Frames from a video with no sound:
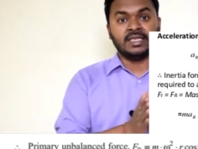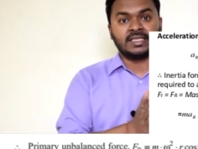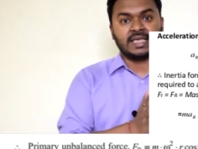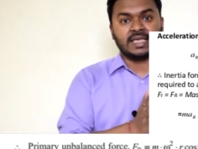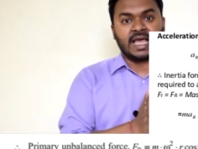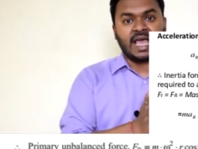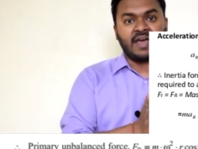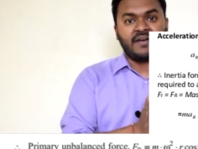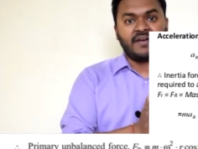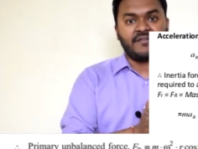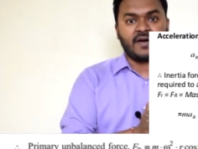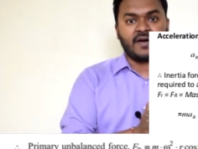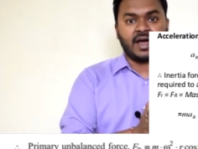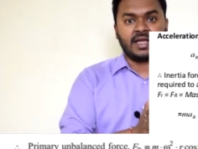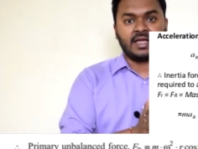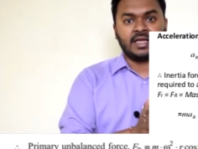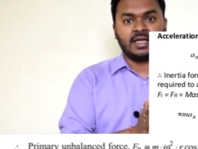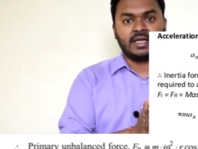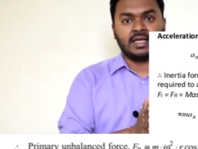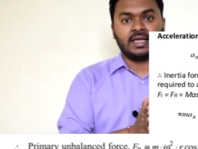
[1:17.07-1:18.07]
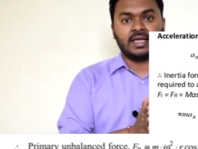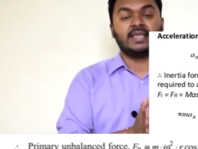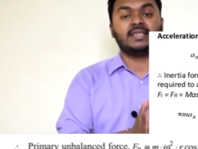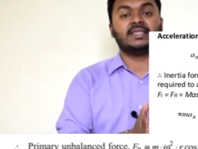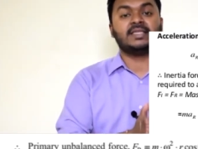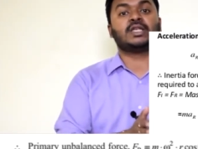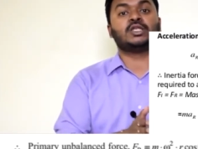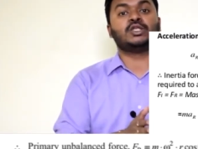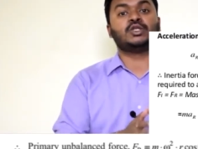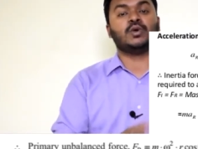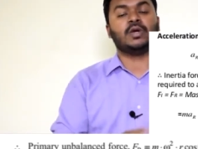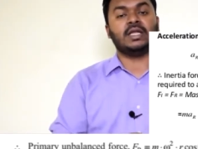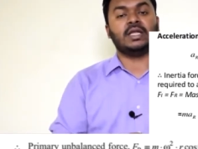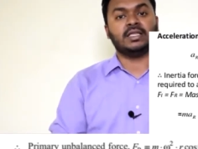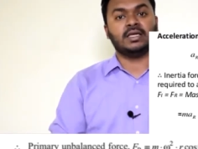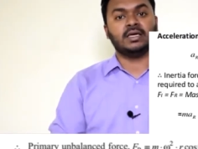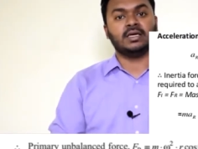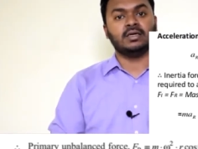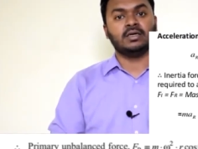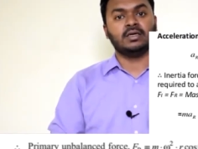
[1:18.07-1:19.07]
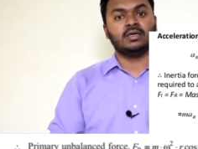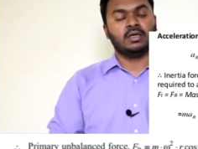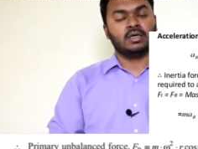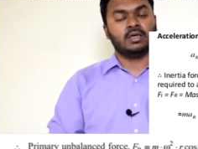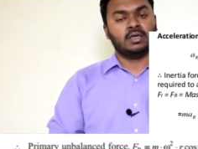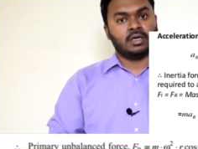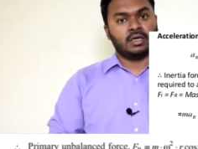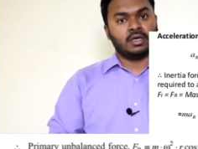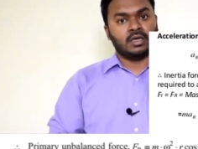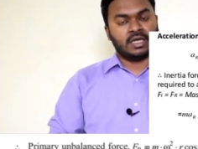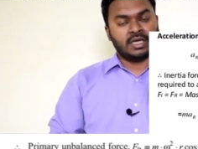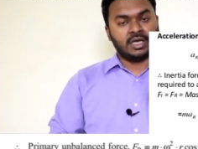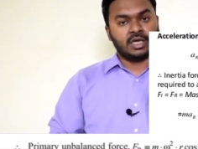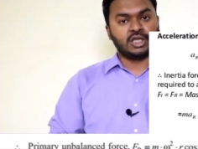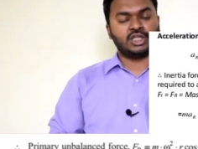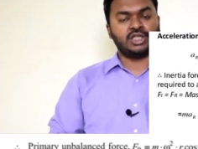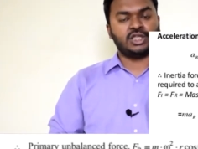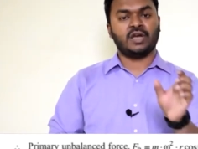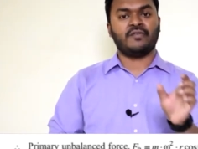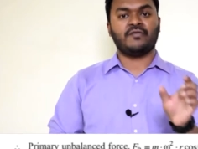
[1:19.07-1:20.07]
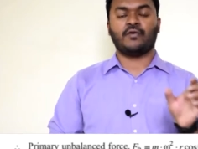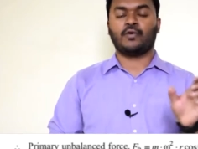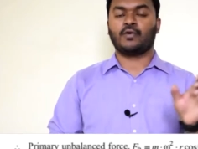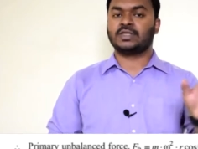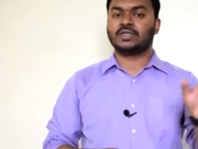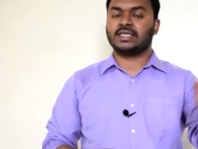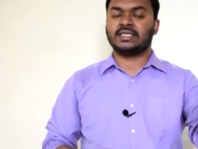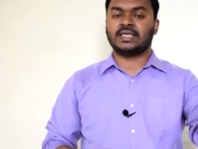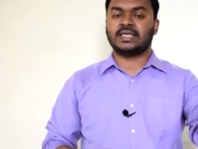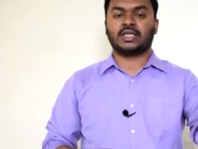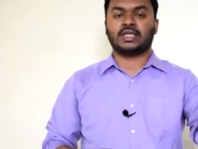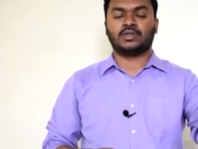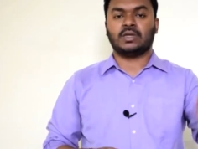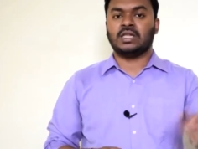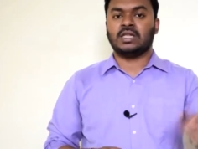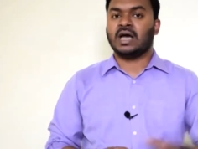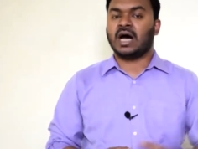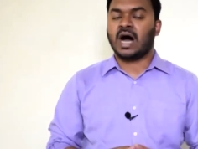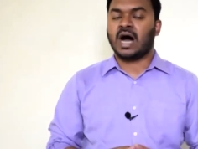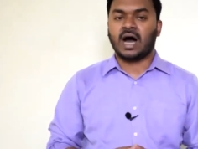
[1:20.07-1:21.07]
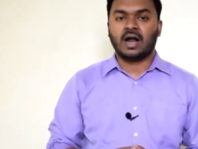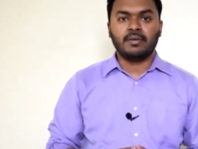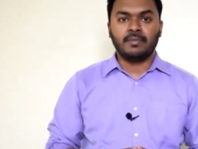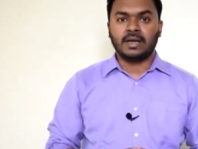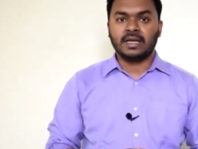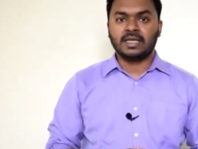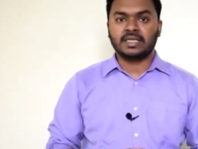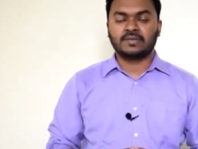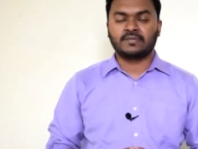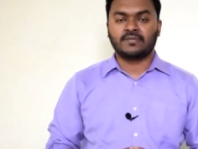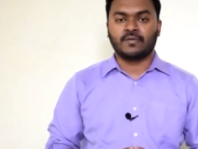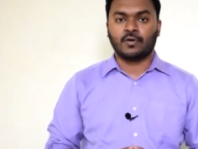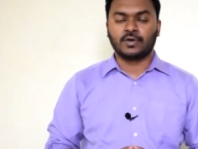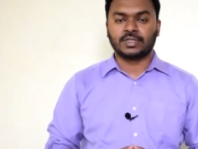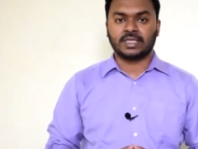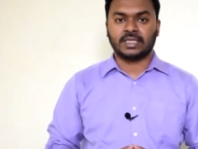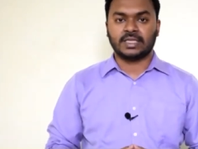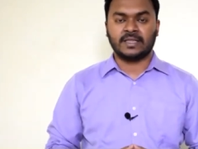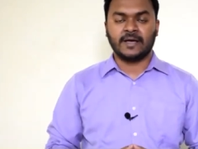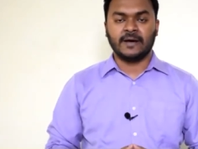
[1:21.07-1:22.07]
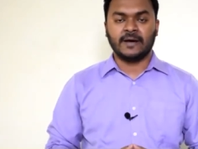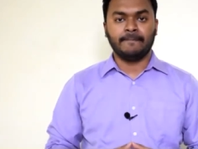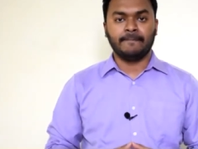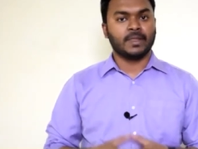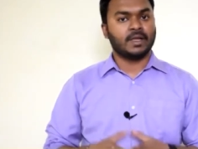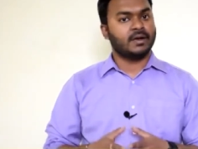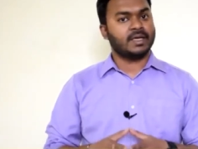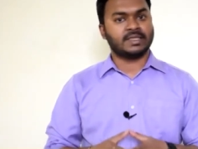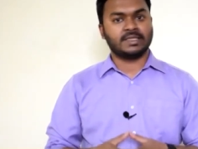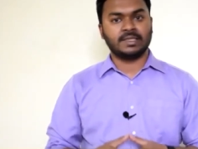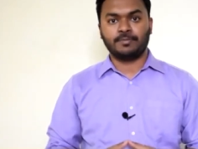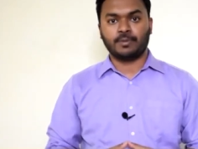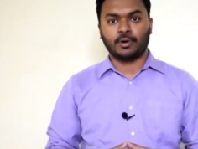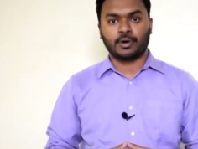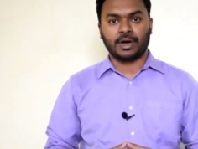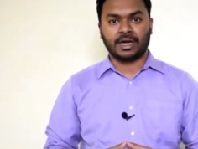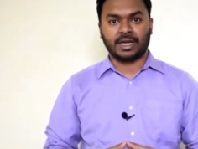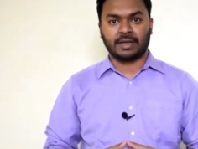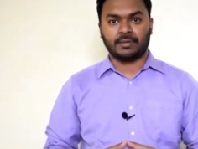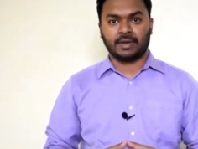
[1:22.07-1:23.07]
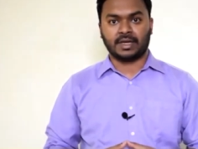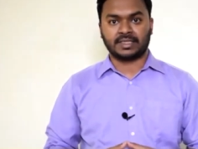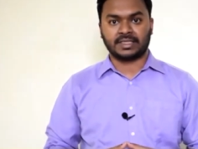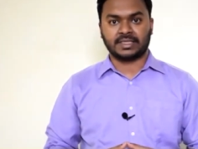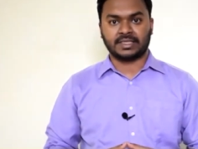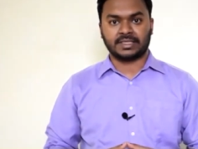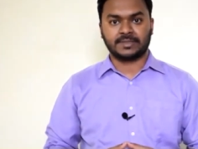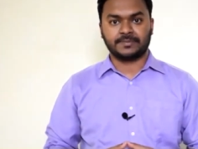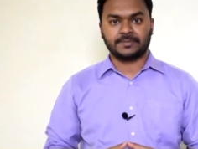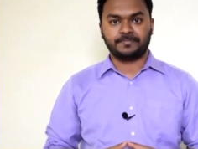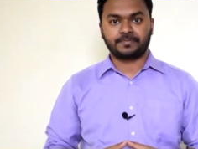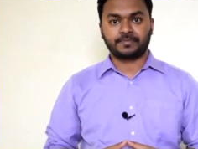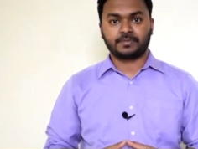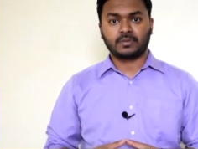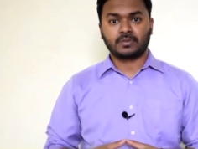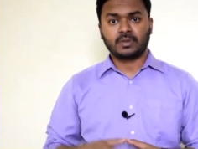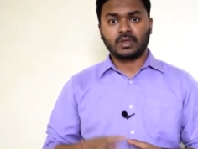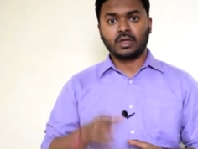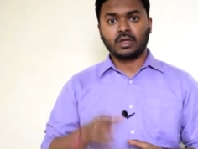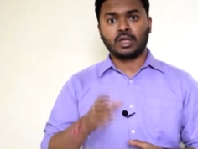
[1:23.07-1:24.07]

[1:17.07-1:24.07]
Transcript: This Fi is actually the inertia force, is actually the unbalanced force in the reciprocating masses.